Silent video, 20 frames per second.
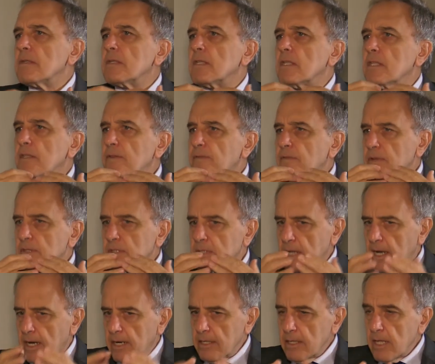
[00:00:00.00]
The
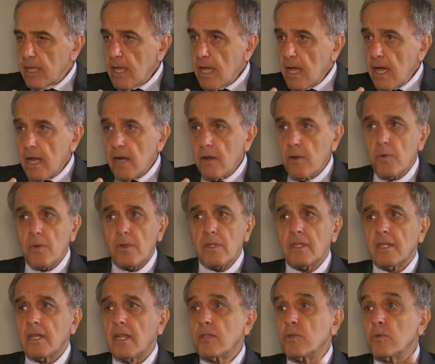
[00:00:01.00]
differences are there. We
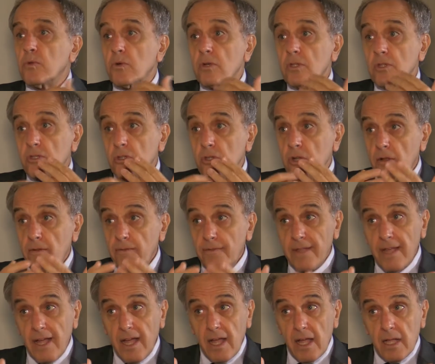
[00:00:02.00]
try to resolve
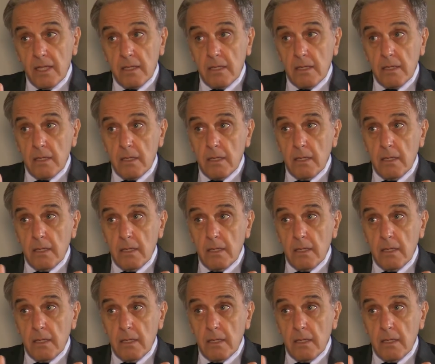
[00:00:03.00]
that.